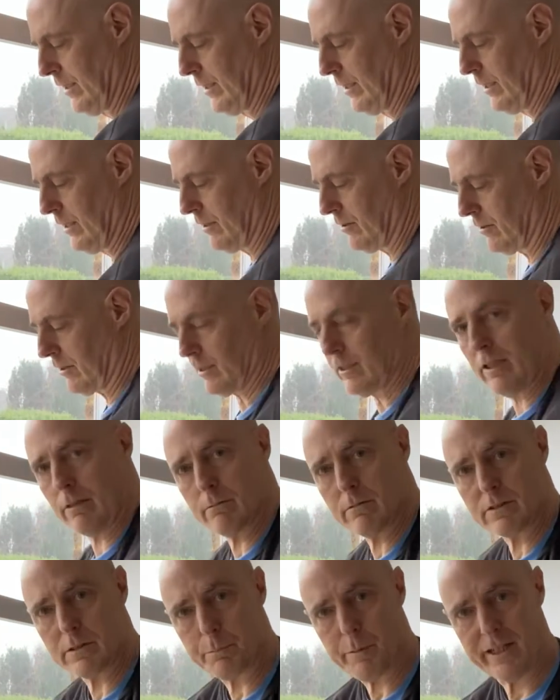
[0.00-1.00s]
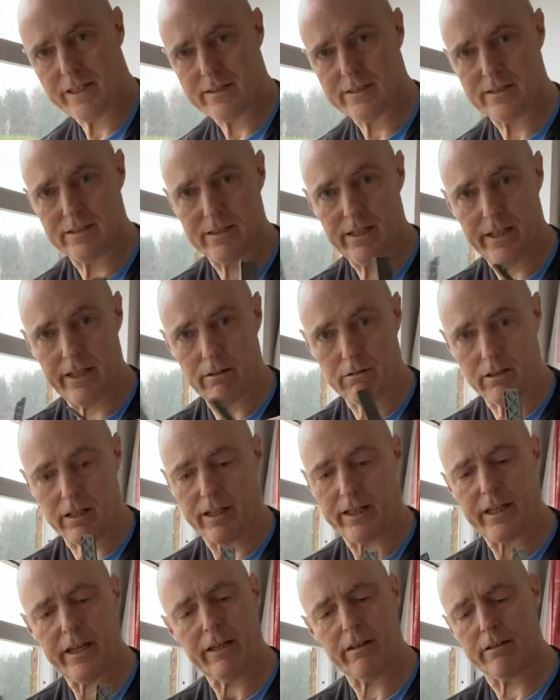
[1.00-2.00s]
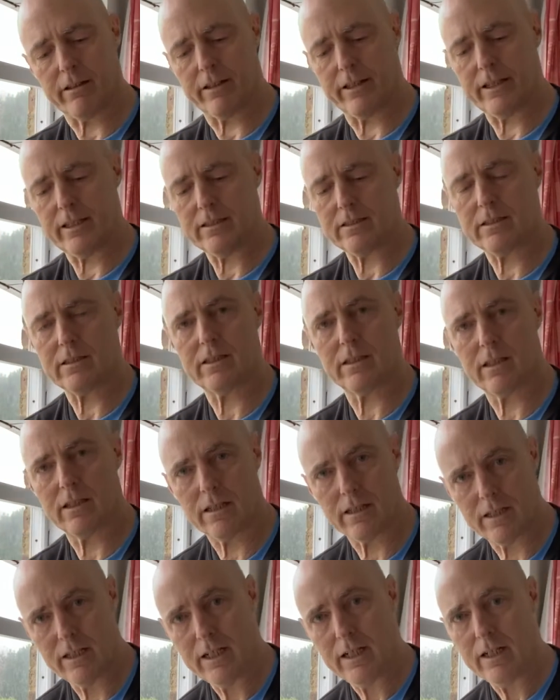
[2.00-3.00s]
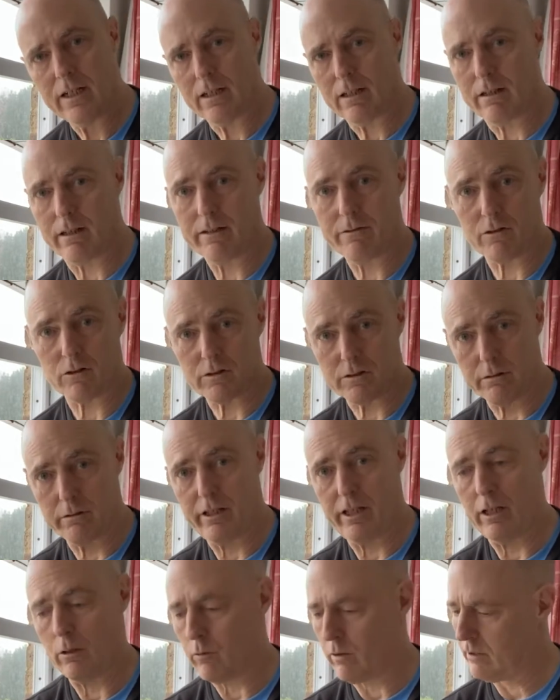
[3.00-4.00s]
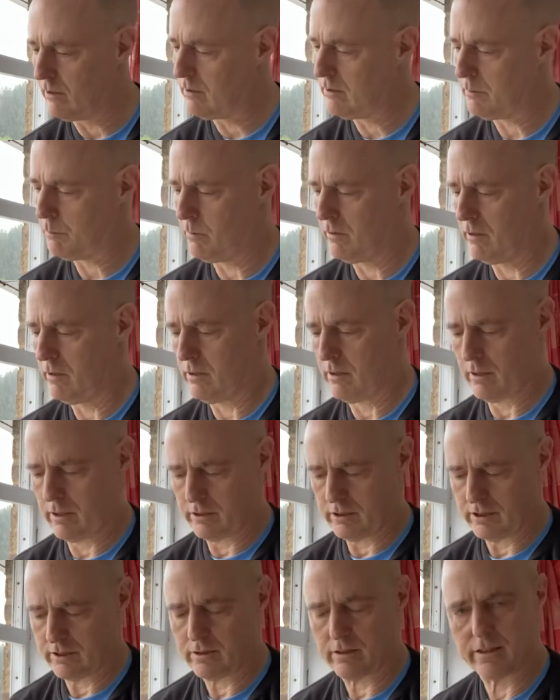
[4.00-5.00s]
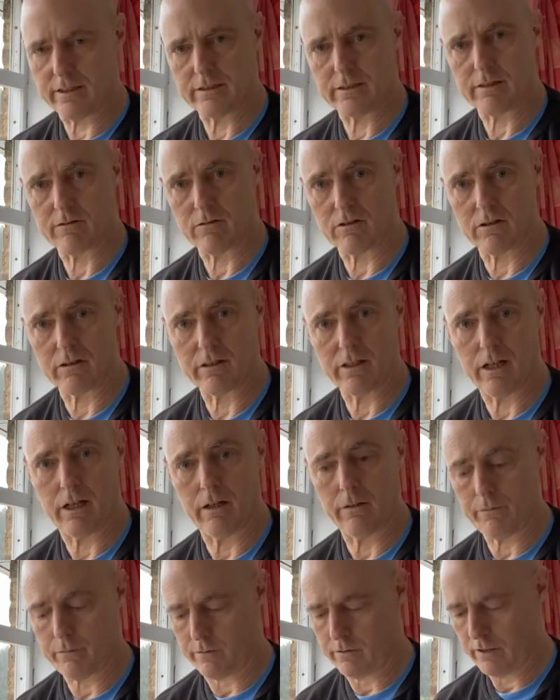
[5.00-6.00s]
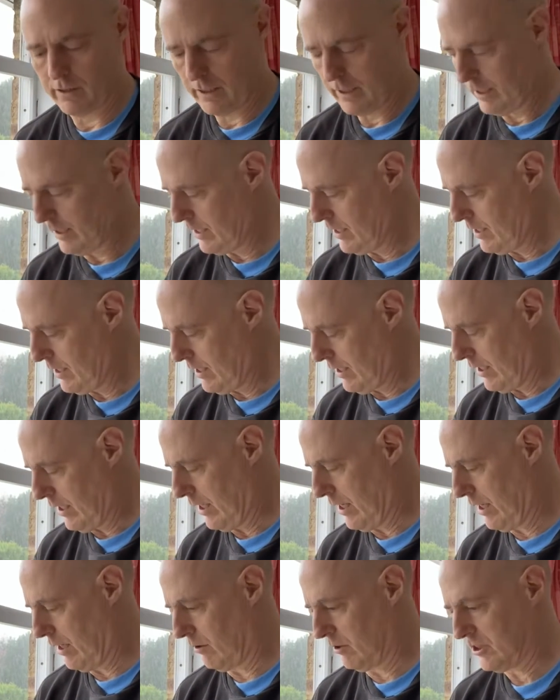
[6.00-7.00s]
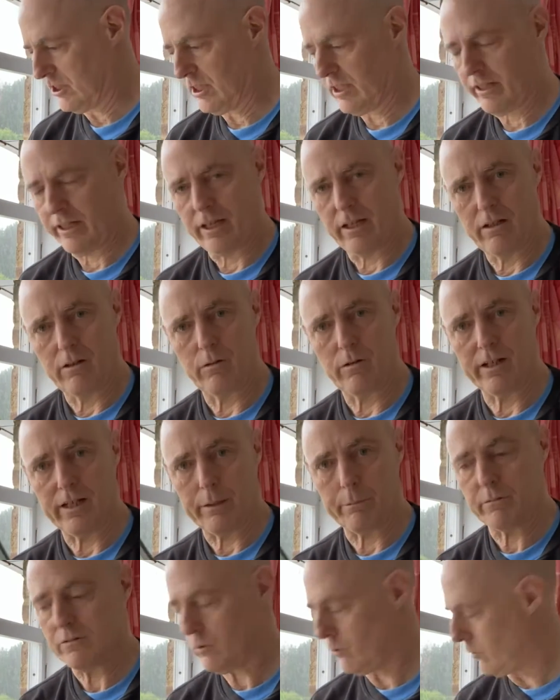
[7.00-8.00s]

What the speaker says: Got a couple of spaces here. I'm going to keep these. I have got some new ones, but just in case I haven't got enough, I'll show you what happens with